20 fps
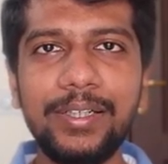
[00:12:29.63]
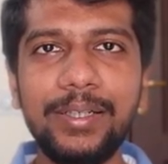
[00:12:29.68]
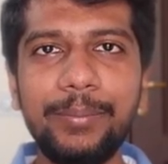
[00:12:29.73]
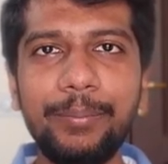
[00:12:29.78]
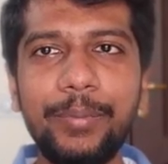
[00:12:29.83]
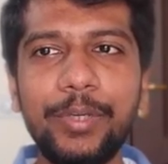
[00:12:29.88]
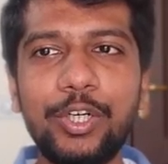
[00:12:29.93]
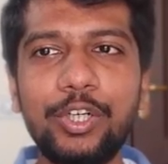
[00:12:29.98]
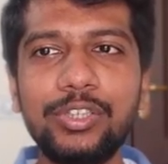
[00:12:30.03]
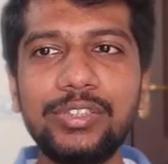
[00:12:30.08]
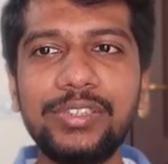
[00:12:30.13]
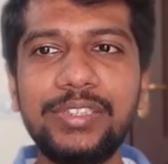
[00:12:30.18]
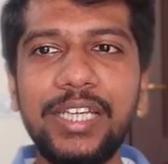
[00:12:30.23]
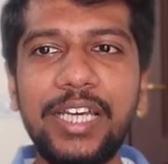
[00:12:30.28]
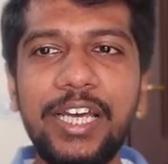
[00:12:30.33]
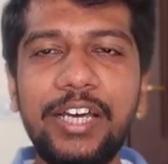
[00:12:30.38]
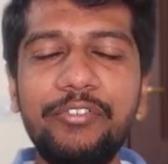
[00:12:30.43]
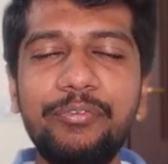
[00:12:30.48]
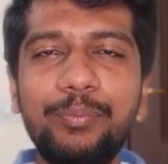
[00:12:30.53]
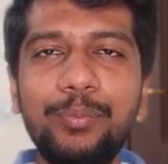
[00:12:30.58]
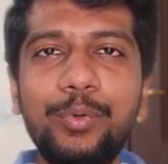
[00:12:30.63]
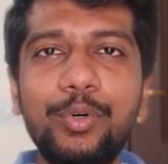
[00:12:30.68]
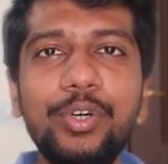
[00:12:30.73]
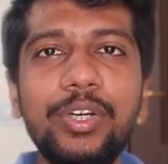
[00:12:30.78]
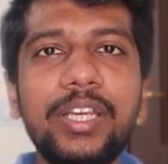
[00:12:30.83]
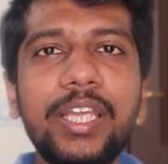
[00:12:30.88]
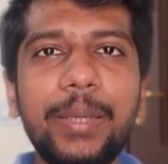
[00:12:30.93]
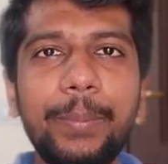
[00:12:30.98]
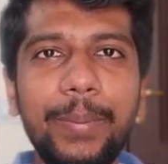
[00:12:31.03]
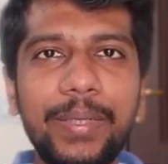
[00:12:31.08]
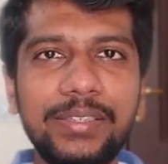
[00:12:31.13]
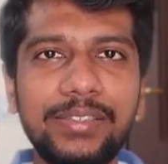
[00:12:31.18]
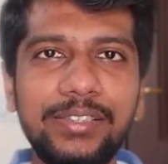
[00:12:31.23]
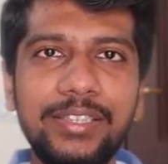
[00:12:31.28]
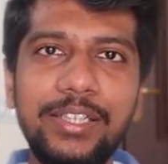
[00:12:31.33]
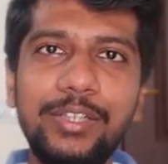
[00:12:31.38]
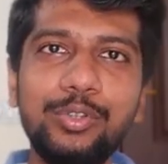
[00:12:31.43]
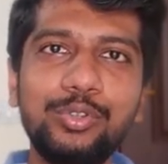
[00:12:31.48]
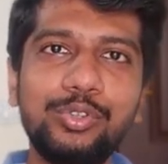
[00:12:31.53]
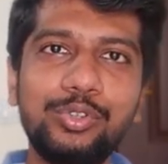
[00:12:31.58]
because they have more
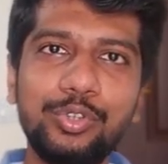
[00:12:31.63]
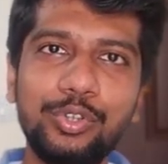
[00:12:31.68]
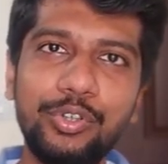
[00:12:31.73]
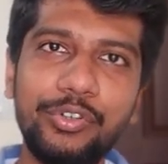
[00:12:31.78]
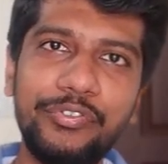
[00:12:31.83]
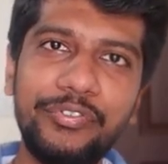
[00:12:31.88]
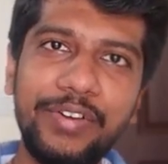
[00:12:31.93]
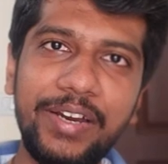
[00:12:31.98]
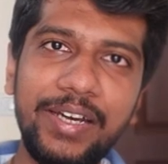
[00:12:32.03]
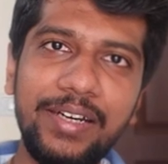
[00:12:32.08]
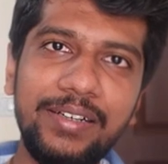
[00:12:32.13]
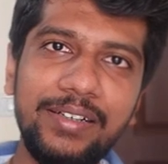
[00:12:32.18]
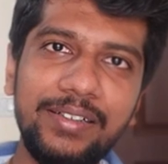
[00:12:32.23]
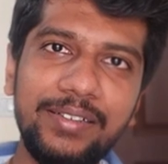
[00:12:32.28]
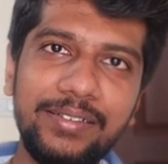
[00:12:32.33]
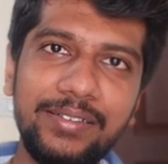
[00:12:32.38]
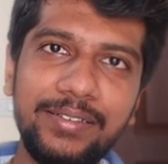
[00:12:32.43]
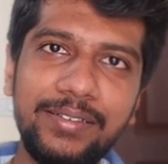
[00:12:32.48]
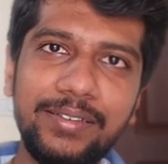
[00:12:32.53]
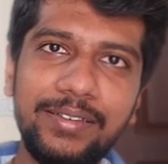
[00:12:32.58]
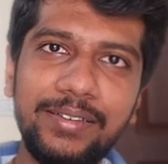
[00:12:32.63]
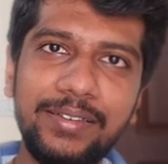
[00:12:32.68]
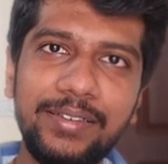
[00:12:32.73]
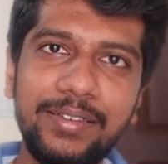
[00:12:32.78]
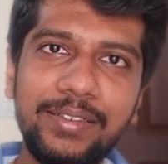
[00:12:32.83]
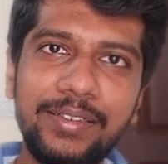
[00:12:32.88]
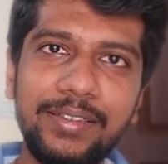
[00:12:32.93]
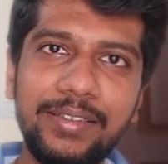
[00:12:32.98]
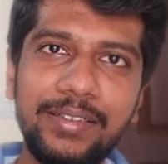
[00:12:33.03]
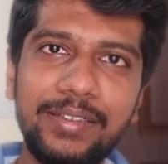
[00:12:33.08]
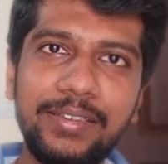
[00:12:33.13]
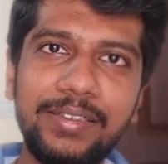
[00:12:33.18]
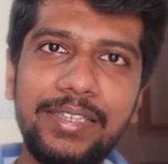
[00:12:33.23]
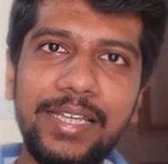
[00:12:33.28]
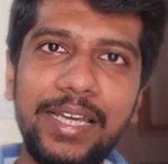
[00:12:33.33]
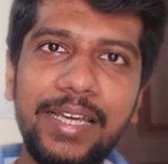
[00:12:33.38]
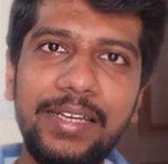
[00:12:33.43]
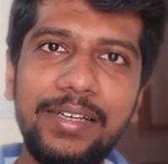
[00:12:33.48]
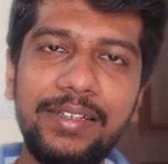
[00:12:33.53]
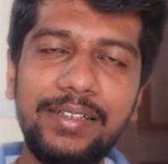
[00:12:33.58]
capacity to store fat
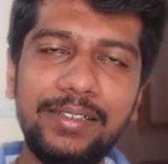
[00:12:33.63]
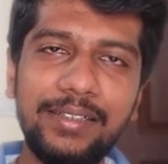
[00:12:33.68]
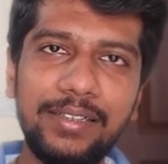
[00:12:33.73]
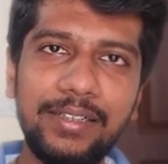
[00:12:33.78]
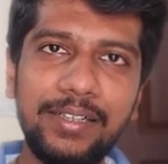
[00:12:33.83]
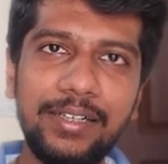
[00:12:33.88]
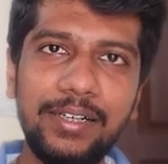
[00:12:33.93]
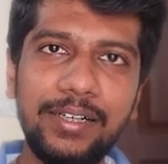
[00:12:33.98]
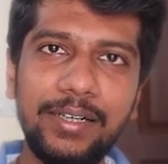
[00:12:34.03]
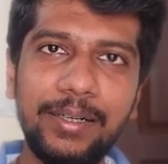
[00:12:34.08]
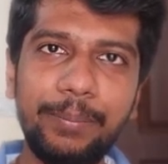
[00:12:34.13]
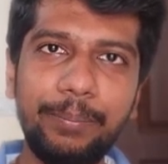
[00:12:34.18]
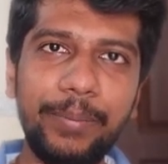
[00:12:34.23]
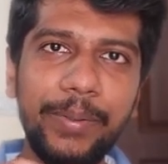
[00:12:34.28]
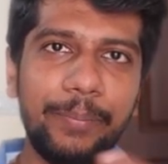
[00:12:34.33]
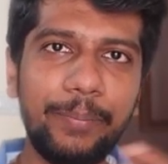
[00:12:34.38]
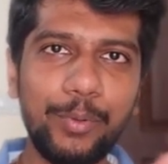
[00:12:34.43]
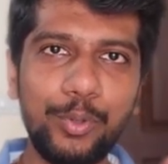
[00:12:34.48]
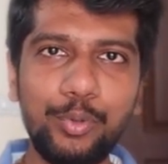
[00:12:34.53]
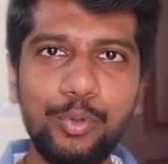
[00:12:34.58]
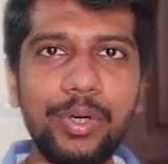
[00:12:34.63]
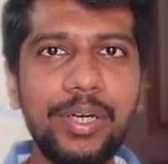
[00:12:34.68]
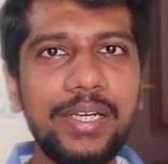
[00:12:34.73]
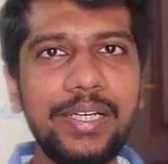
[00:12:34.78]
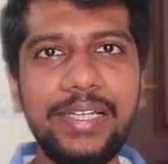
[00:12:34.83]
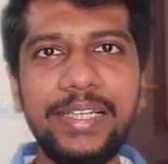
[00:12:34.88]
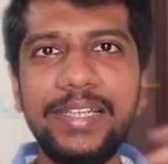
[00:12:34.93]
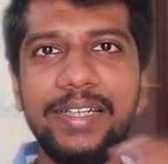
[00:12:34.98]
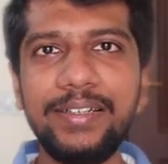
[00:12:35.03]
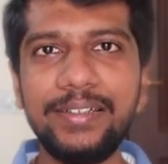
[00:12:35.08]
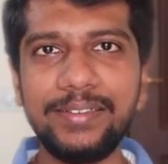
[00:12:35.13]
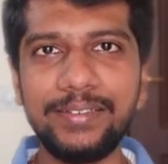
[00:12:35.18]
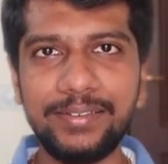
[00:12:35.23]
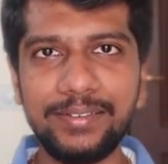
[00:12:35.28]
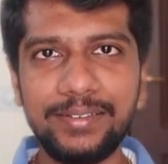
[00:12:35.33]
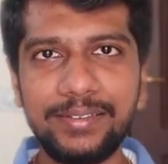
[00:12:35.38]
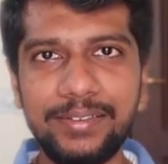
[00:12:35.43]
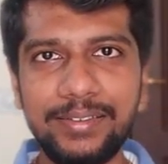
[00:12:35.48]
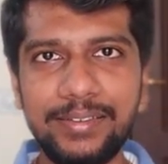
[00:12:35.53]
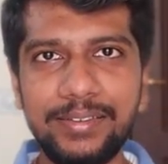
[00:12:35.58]
than people who are lean.
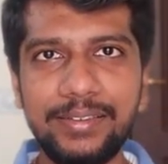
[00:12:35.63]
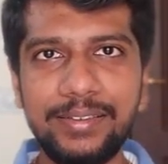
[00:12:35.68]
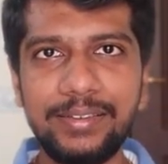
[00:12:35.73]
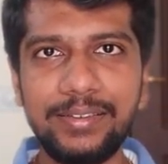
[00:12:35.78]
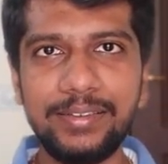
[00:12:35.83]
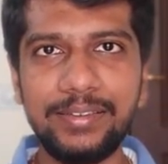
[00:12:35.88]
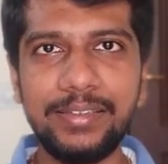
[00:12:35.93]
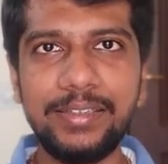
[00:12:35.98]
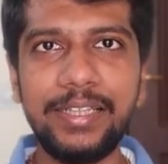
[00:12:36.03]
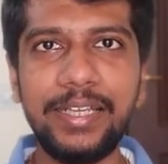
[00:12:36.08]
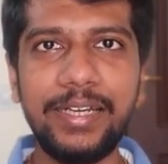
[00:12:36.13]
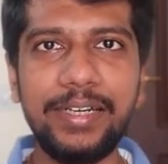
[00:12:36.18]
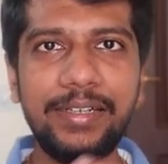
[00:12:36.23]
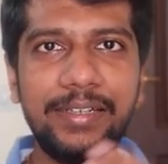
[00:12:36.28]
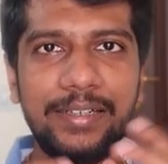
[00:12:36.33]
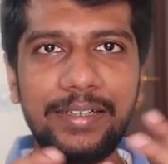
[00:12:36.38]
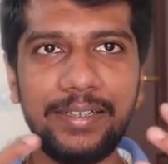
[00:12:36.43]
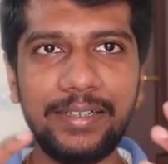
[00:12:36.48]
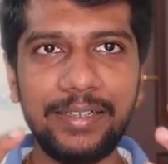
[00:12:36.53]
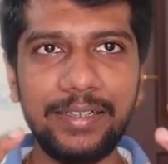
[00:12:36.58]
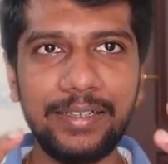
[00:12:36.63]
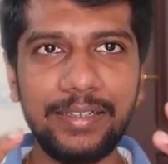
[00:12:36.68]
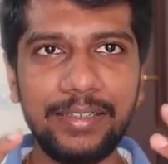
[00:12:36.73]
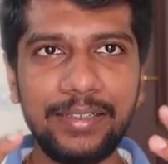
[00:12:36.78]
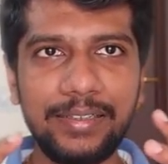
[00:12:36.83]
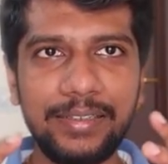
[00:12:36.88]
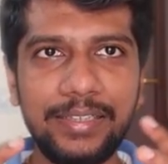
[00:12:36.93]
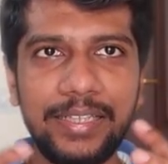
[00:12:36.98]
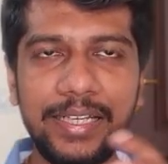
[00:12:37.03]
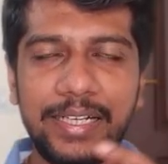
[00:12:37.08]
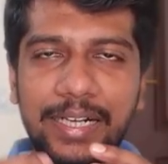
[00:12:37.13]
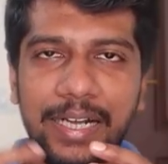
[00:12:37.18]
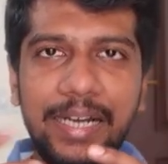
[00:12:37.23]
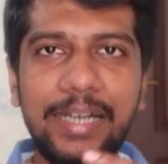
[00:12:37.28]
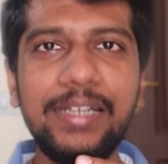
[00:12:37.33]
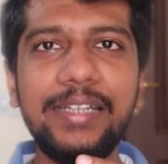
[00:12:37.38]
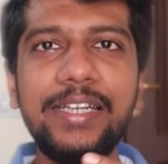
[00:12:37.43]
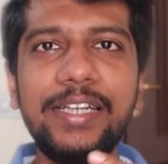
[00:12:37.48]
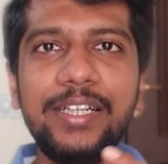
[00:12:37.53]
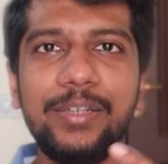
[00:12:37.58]
They
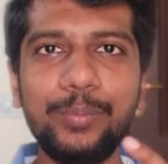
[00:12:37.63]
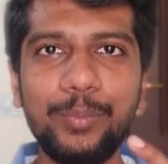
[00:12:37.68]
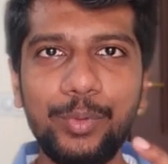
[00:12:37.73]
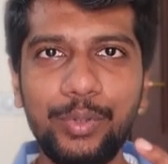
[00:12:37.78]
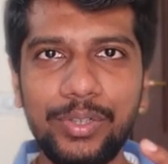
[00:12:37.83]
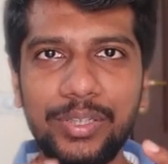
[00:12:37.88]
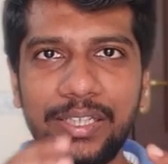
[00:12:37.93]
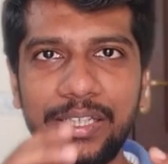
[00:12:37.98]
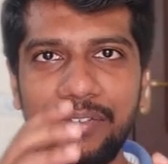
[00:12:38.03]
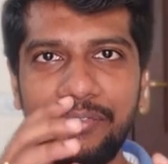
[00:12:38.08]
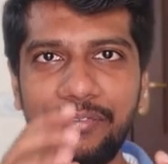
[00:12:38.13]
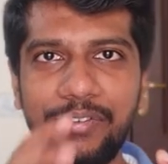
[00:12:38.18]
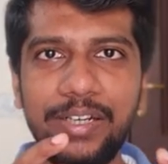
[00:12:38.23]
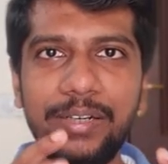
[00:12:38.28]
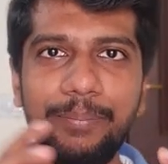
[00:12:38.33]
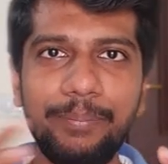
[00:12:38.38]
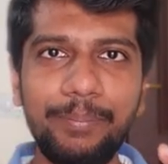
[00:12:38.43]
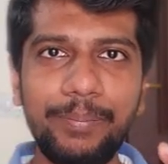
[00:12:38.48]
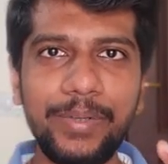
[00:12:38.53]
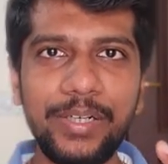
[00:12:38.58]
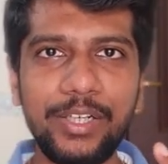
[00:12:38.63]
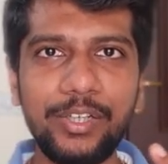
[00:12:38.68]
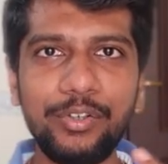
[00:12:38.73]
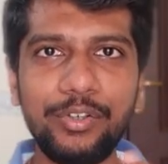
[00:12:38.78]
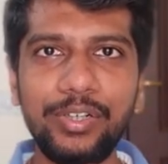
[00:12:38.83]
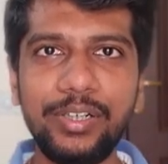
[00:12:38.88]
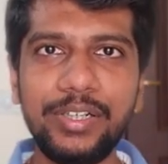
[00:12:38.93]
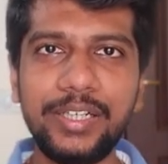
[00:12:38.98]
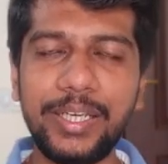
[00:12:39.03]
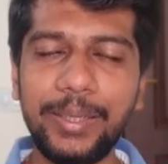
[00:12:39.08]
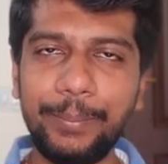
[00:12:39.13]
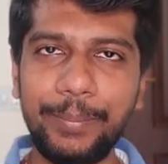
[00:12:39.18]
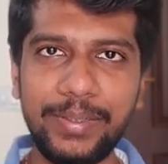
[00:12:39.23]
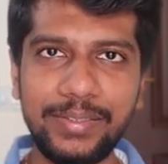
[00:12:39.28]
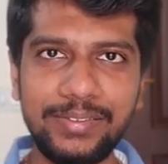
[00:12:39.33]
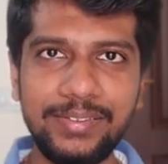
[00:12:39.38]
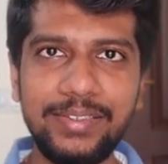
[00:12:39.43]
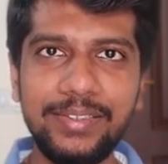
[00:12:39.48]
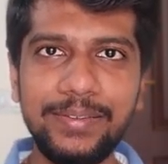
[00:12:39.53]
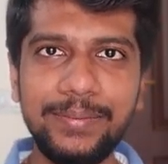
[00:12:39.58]
can't eat more than one particular
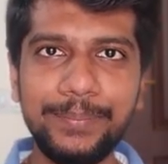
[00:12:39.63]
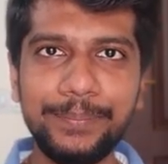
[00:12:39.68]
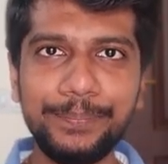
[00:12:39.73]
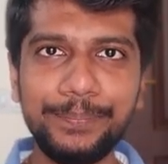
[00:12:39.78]
capacity.